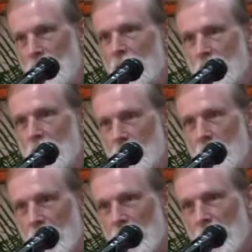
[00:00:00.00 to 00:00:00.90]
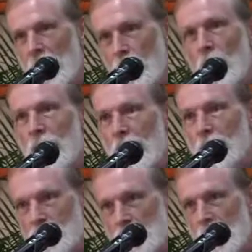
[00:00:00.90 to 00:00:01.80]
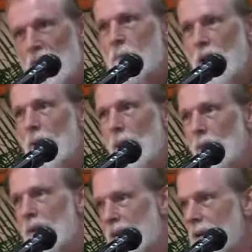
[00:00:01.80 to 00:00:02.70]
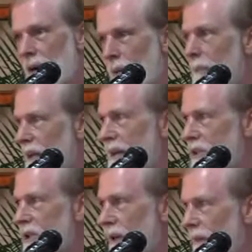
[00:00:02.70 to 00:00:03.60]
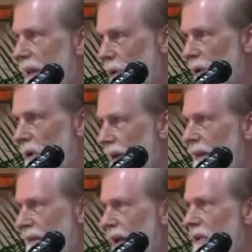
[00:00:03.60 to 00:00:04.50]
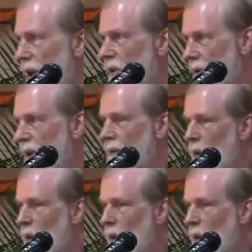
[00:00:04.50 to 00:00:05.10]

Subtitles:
Satya Yuga, will not just be a repetition of the old Satya Yuga.